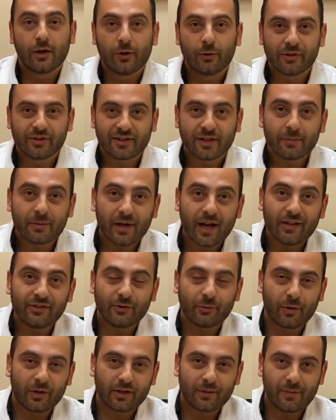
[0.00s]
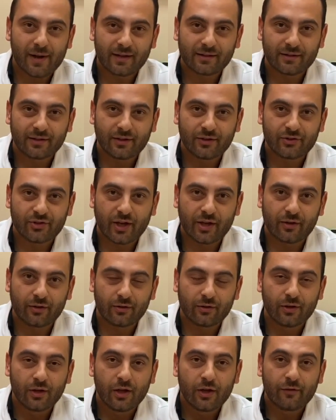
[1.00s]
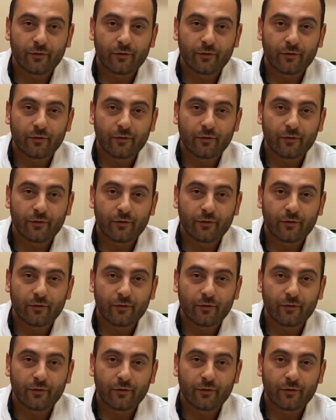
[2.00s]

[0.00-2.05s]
What's up guys and welcome back to the channel.